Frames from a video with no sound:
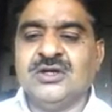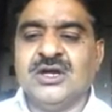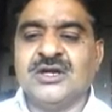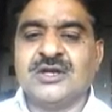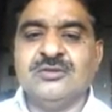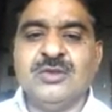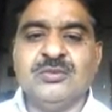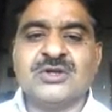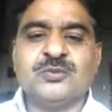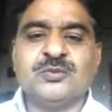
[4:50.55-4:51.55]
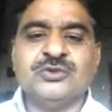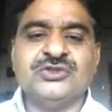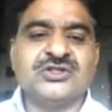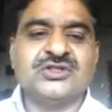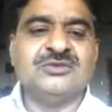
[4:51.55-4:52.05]
And remember the
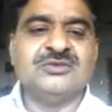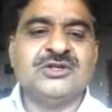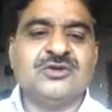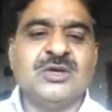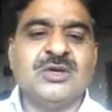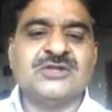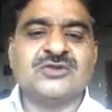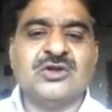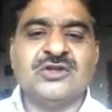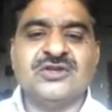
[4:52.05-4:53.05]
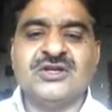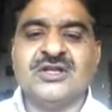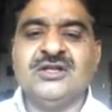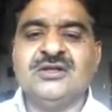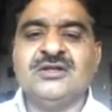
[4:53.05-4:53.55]
position of the tube also horizontal.